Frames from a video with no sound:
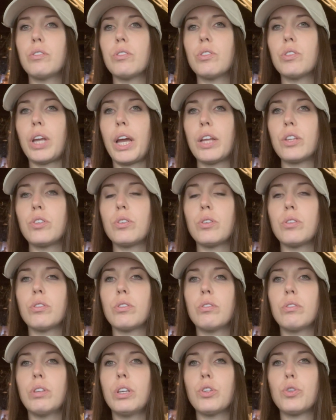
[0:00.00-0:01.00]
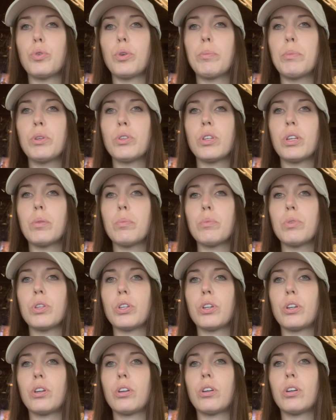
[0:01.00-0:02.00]
science and history museums
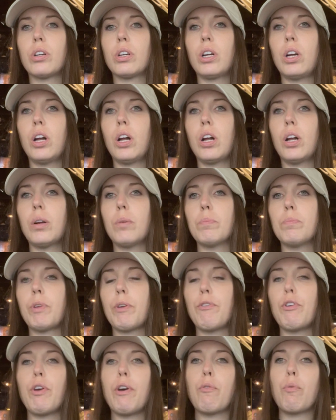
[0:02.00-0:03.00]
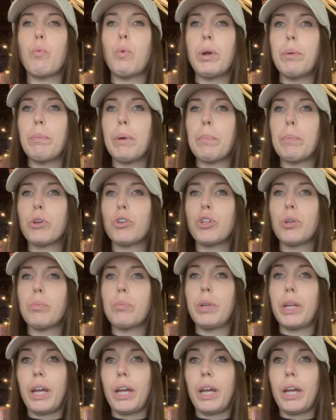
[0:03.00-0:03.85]
that are, if you have one membership,